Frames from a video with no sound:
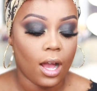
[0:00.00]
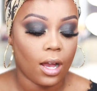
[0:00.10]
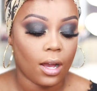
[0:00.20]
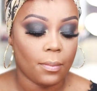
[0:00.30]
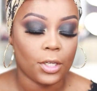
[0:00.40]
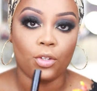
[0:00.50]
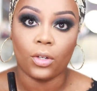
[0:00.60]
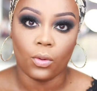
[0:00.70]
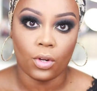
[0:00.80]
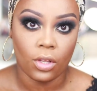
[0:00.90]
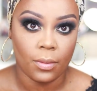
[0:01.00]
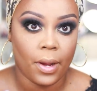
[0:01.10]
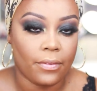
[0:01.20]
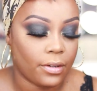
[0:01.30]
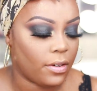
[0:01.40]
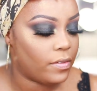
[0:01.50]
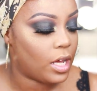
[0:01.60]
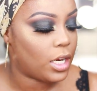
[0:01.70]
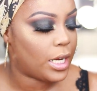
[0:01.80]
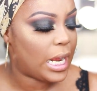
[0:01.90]
Um, you can order them off of
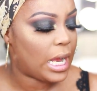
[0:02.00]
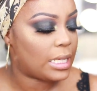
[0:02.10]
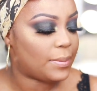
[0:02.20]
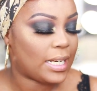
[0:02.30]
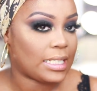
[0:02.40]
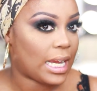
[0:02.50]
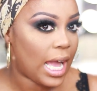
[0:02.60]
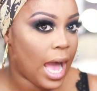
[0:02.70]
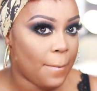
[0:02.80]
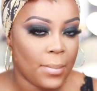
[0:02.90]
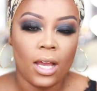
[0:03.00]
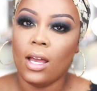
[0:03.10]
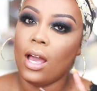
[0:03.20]
NidaeyCosmetics.com.